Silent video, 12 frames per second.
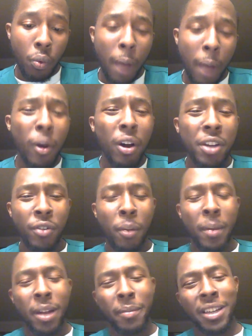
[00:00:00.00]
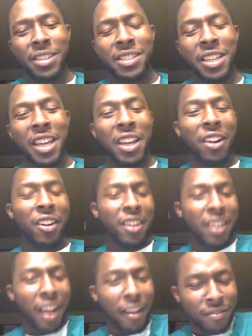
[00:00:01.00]
I paused for a minute because the
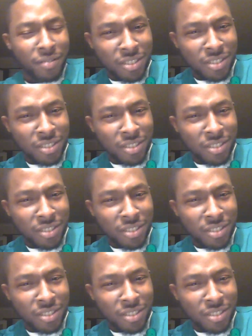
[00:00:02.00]
ER I've